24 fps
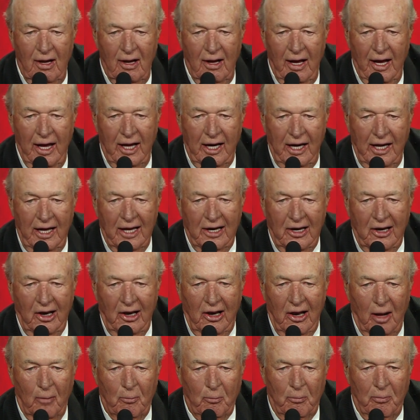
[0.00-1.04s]
And he ended
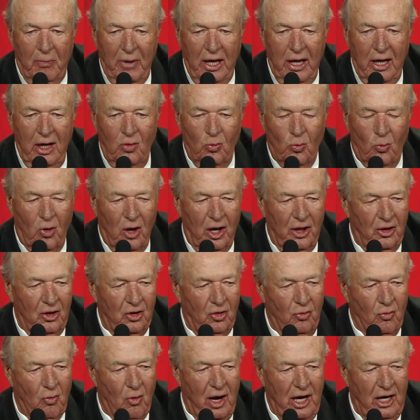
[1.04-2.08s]
up being one of the
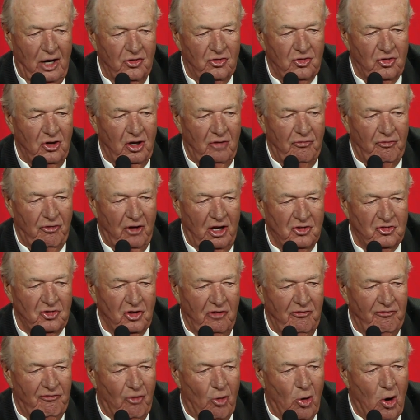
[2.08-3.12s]
greatest
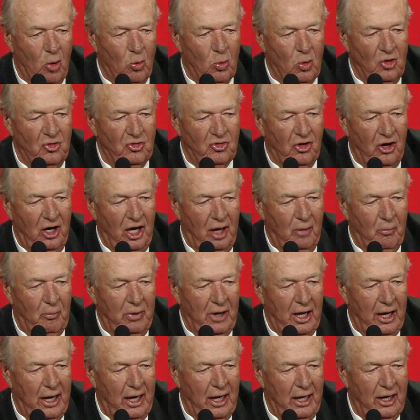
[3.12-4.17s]
defensive forwards in
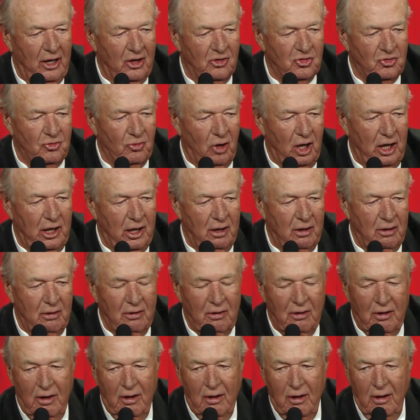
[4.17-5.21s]
NBA history.
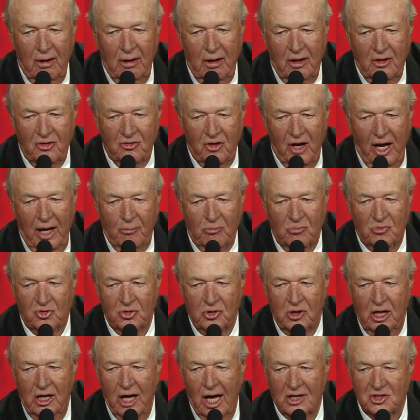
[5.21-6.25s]
His name's
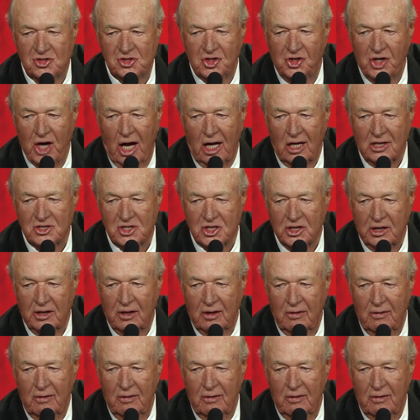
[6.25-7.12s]
Gus Johnson.